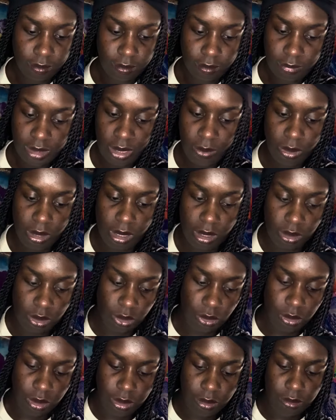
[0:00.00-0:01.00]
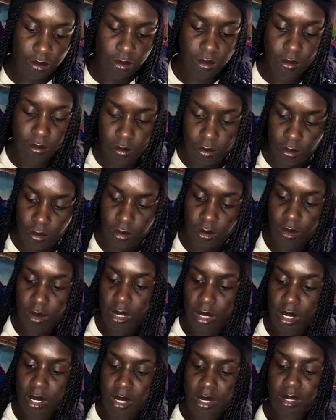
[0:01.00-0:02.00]
They were unloyal.
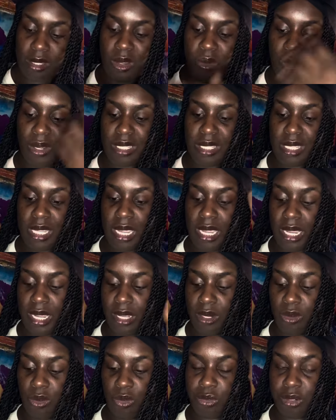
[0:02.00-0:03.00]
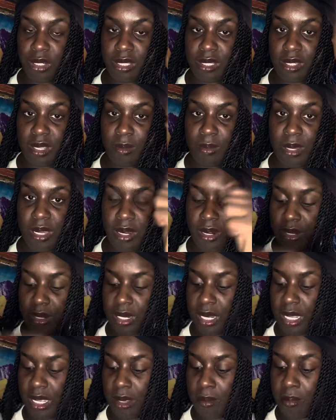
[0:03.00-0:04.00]
Someone's hand or wrist could be
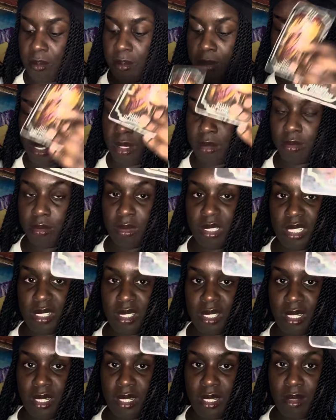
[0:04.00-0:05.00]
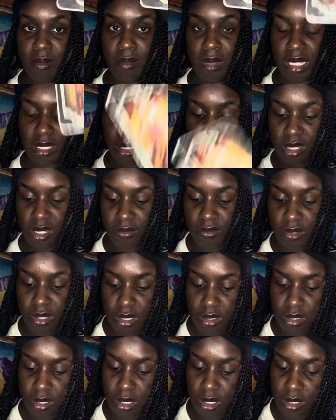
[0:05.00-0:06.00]
hurting. Listen, message of
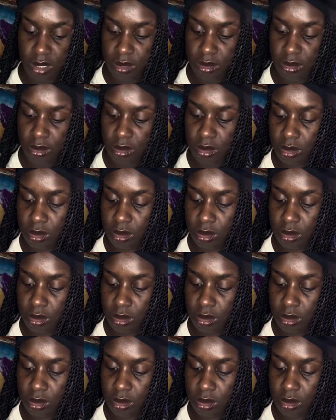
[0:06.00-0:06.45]
concern.